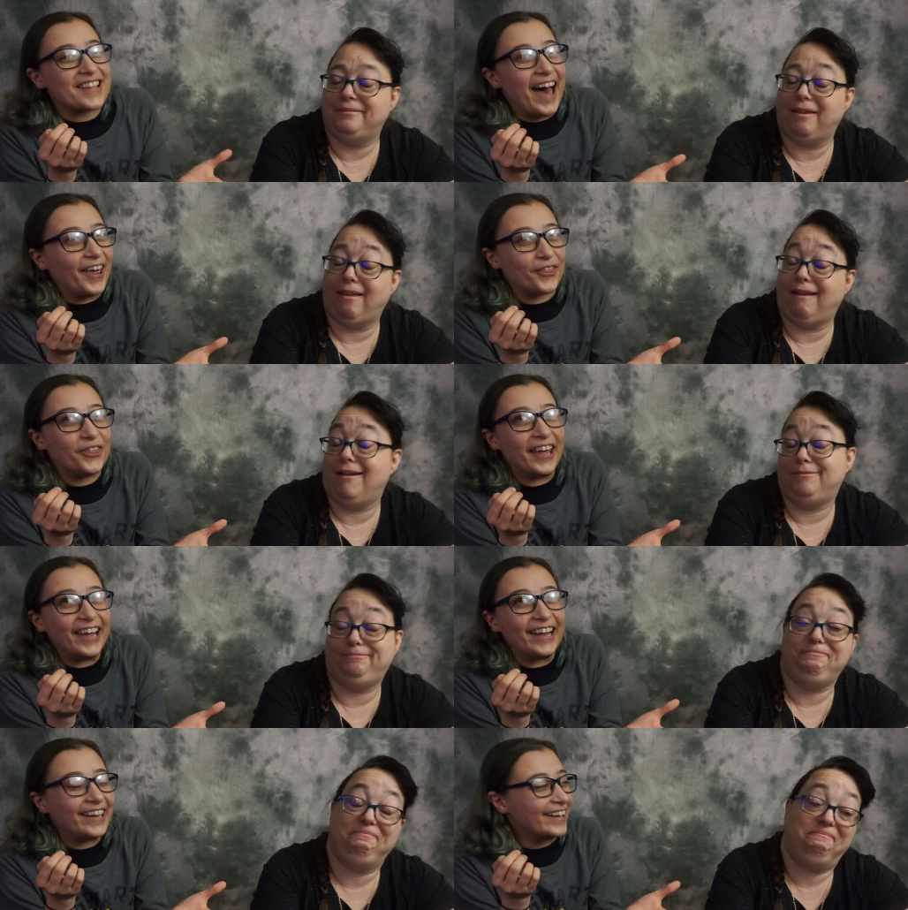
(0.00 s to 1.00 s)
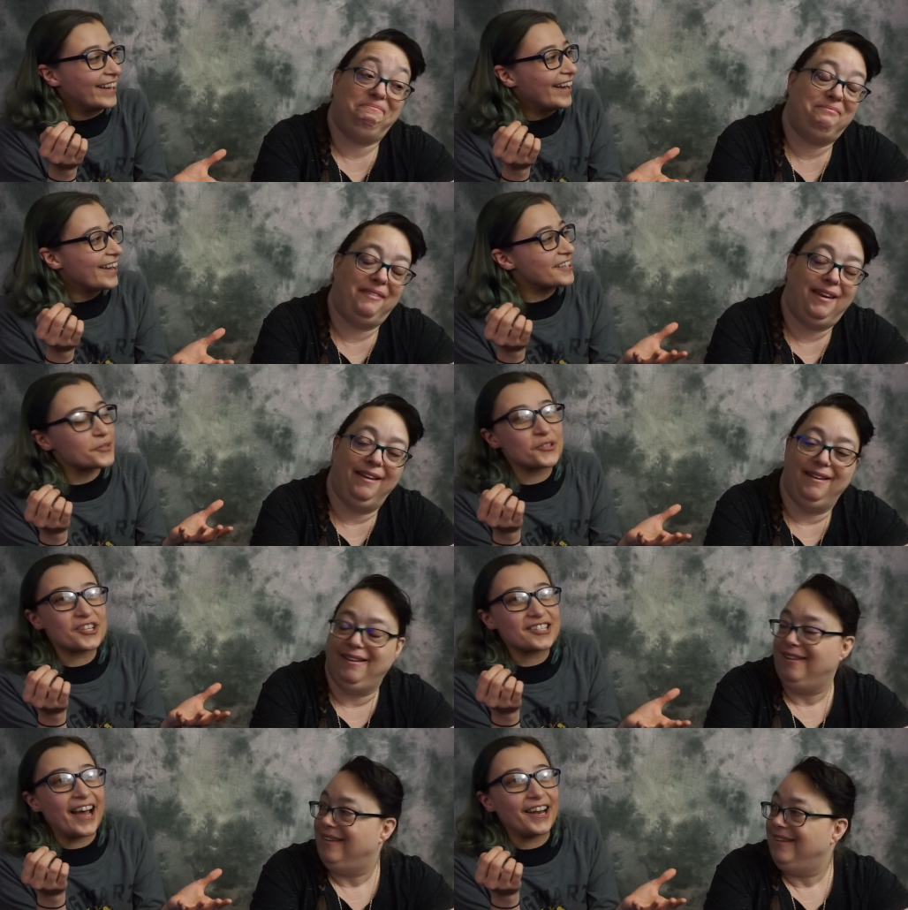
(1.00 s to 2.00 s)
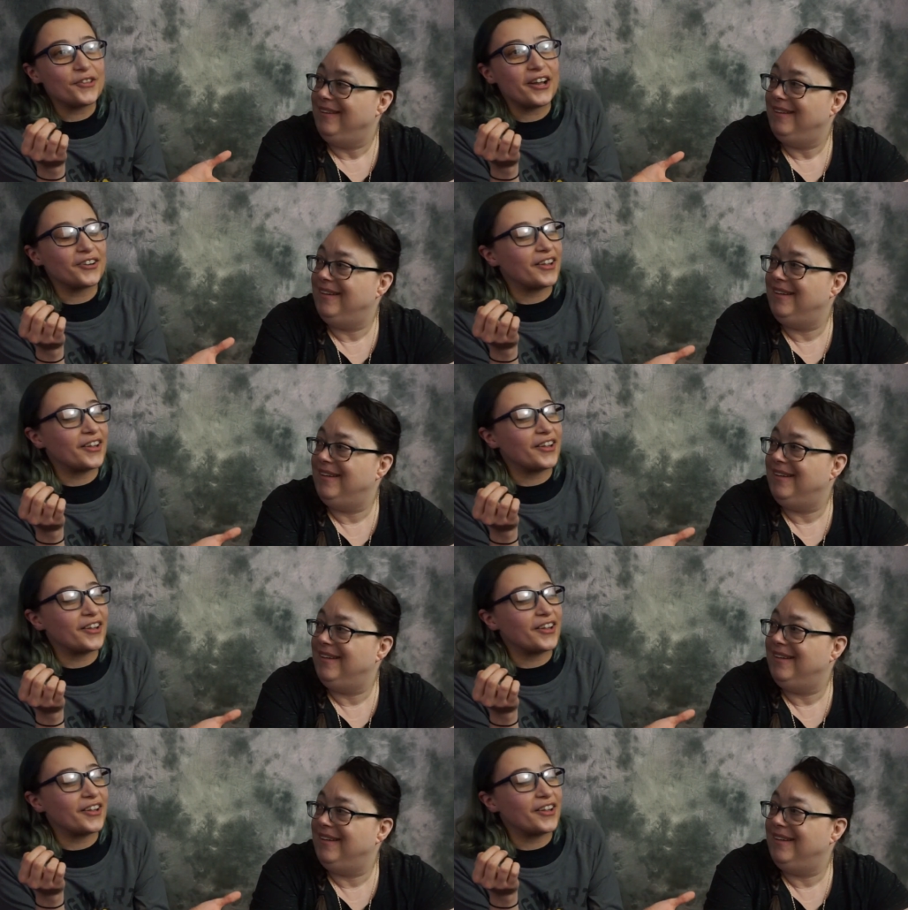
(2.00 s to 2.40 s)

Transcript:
Speaker 1: that thing? Because it was just kind of there.